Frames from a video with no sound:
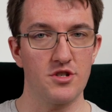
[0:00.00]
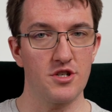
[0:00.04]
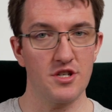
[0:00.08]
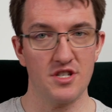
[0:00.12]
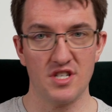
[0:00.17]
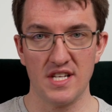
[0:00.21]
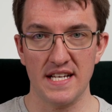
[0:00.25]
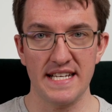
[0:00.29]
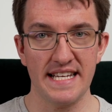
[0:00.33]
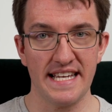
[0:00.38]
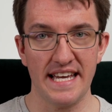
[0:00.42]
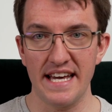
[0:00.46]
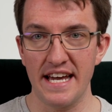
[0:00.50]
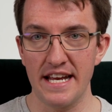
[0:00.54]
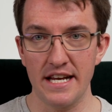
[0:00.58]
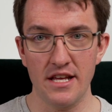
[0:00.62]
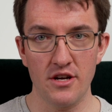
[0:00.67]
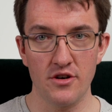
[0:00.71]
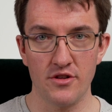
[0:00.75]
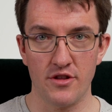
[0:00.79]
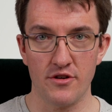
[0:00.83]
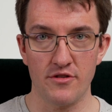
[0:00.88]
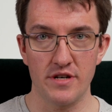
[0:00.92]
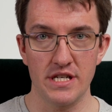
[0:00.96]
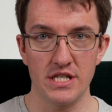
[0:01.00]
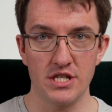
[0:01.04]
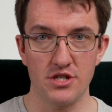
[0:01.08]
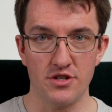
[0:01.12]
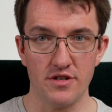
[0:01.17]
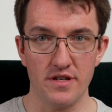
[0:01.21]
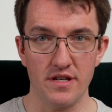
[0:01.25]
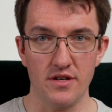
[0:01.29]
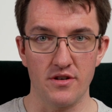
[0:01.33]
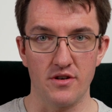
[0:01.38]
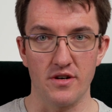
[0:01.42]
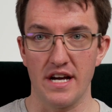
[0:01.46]
just like any other
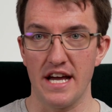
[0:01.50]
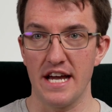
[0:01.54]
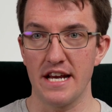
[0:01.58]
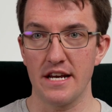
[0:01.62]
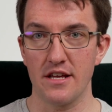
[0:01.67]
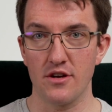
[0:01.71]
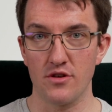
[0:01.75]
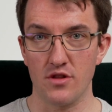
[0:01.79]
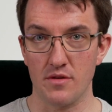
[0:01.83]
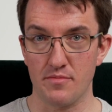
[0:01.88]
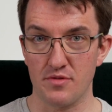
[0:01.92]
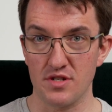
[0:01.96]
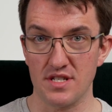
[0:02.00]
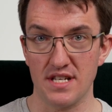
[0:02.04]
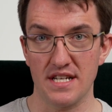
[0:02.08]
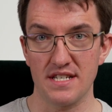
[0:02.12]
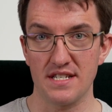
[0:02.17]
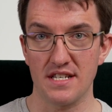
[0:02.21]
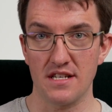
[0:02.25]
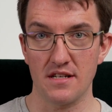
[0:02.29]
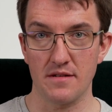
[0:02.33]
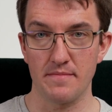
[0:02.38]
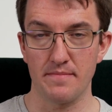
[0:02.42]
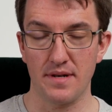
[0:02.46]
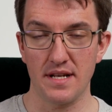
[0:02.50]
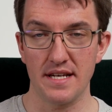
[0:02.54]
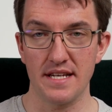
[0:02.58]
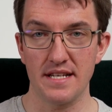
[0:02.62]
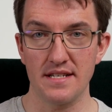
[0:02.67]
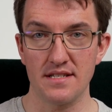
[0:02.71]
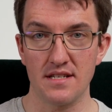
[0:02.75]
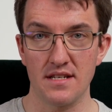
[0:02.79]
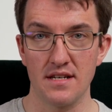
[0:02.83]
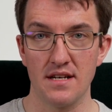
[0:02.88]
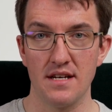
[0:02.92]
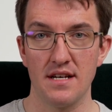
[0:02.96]
injury or any other presenting
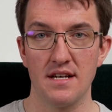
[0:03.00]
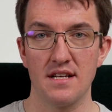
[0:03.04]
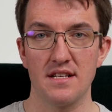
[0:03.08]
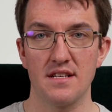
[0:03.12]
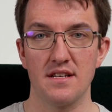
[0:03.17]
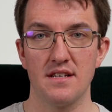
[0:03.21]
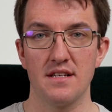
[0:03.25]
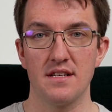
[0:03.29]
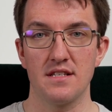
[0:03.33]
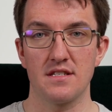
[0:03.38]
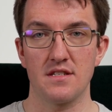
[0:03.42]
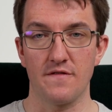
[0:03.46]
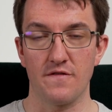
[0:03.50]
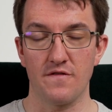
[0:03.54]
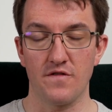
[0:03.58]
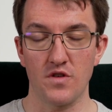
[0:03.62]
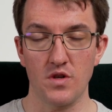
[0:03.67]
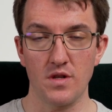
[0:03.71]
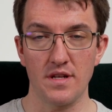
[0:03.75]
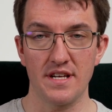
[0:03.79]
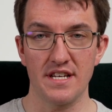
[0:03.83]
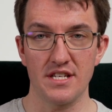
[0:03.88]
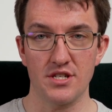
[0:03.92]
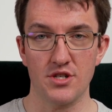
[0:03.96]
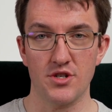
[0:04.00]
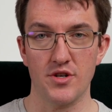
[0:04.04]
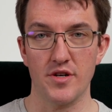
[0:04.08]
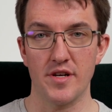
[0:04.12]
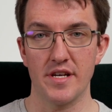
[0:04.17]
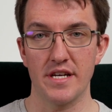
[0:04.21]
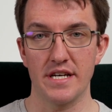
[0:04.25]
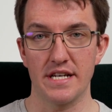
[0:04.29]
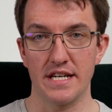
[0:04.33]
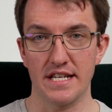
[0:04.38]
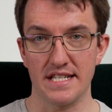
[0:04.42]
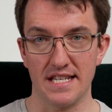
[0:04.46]
complaint, it's a full
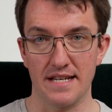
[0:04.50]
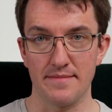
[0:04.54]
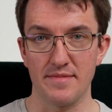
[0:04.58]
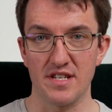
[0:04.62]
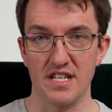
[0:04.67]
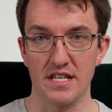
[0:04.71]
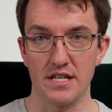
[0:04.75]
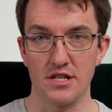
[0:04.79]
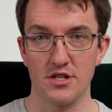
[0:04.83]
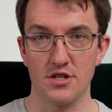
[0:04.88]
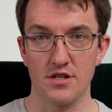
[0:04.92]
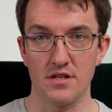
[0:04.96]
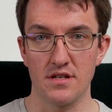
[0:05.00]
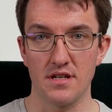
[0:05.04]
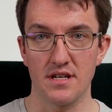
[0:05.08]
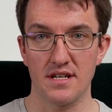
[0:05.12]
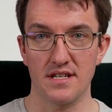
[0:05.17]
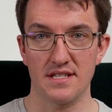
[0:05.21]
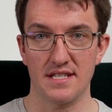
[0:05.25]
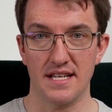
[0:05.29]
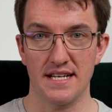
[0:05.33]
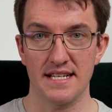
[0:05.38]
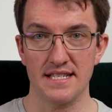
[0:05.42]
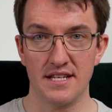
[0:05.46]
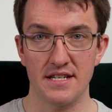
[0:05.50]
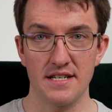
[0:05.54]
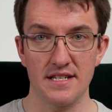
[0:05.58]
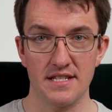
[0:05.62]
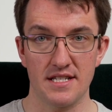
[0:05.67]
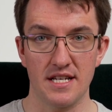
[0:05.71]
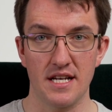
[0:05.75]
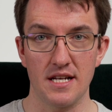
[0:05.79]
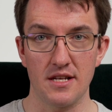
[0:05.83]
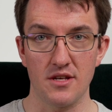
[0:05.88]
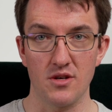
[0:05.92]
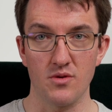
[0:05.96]
history and examination. That's going to
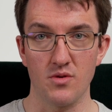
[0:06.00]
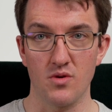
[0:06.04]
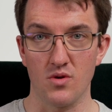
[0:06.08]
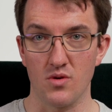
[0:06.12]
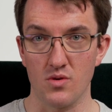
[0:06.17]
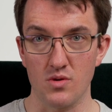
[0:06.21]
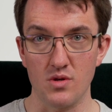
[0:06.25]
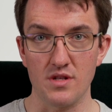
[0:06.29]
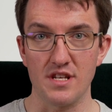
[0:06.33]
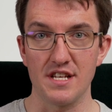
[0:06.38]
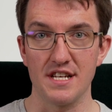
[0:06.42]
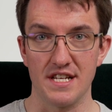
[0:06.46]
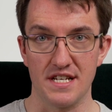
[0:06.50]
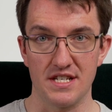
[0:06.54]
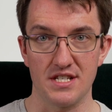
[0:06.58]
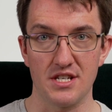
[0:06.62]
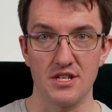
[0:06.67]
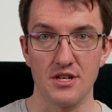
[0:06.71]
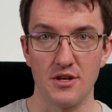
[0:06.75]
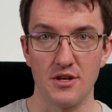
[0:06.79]
tell you all you need to